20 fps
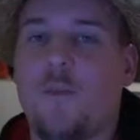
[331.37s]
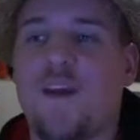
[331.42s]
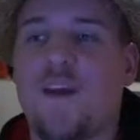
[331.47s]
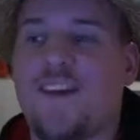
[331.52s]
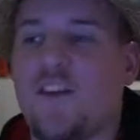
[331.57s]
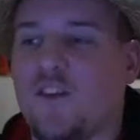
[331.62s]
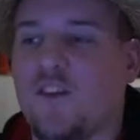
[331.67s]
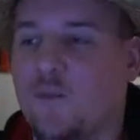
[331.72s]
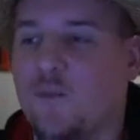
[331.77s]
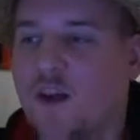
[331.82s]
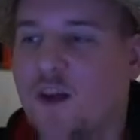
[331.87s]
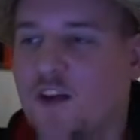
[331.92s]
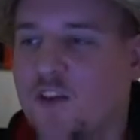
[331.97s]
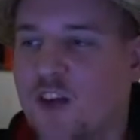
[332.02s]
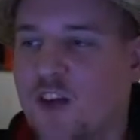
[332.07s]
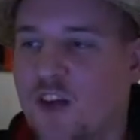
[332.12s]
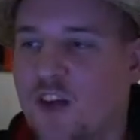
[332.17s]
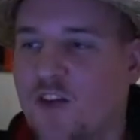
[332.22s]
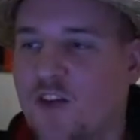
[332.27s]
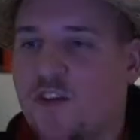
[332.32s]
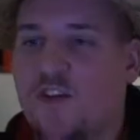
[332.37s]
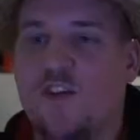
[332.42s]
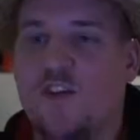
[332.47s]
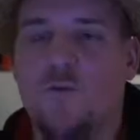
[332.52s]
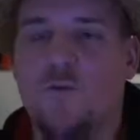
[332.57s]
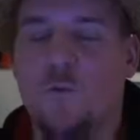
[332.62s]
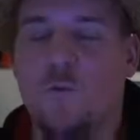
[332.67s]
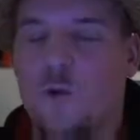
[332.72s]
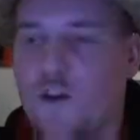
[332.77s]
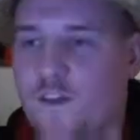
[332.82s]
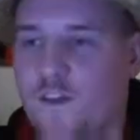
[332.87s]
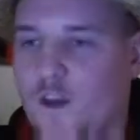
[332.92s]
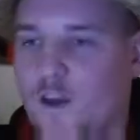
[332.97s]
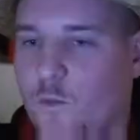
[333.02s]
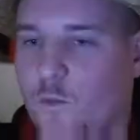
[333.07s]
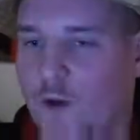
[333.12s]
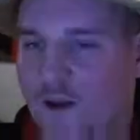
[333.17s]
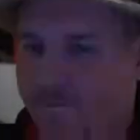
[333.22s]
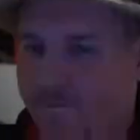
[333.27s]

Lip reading: that doesn't make sense. It doesn't work that way.